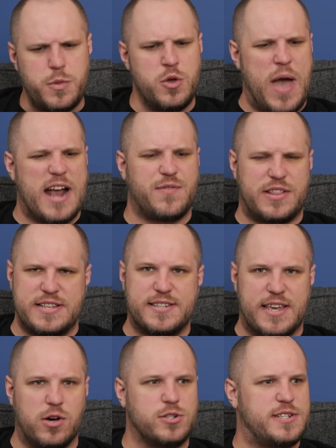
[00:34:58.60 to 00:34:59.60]
you activate these
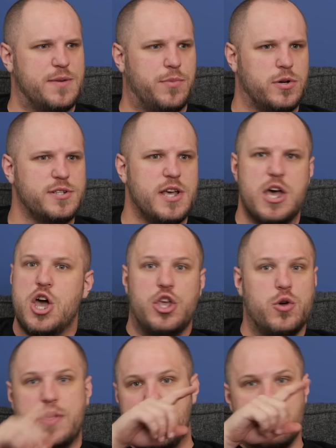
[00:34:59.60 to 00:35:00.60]
guild symbols.
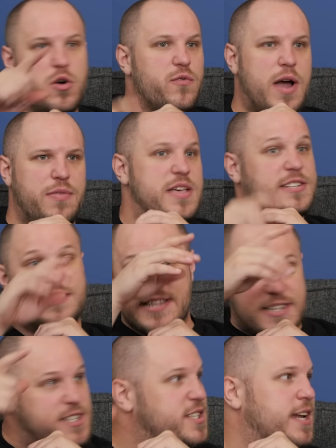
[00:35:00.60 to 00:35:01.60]
You then move around this.
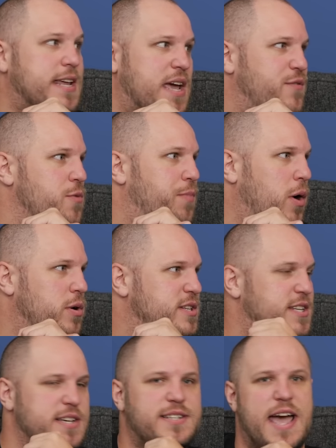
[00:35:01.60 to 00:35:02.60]
This is going to give you
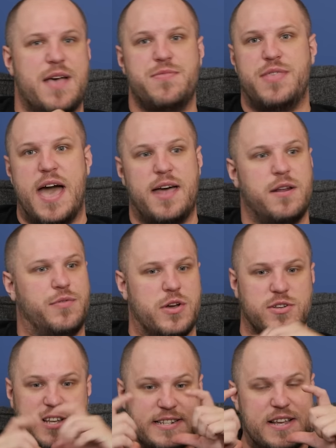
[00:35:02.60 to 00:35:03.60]
bonuses. And then
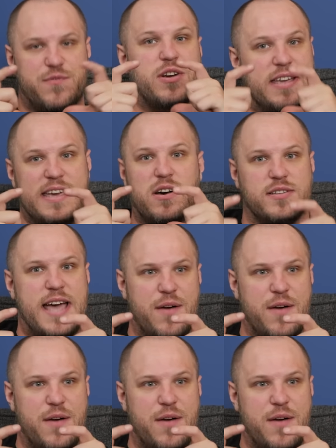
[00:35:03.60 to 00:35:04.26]
there's a different guild